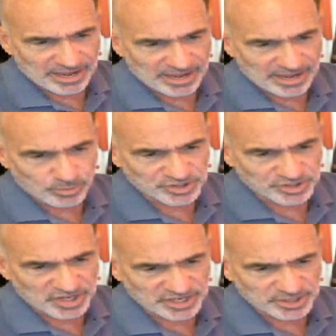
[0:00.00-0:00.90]
I
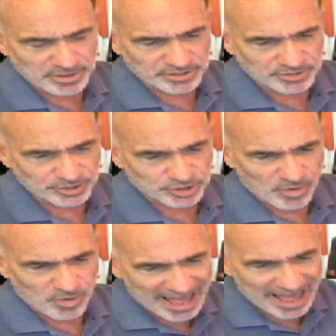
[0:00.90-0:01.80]
was his business
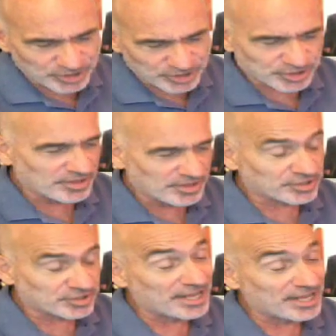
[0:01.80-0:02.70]
strategist in
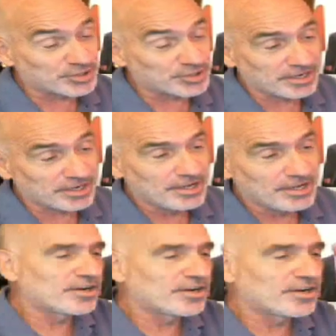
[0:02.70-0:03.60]
the sense that
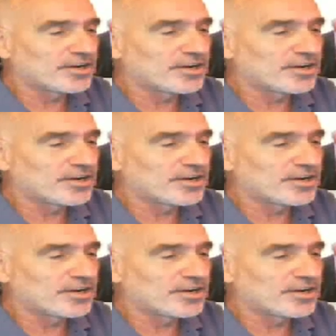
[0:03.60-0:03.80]
he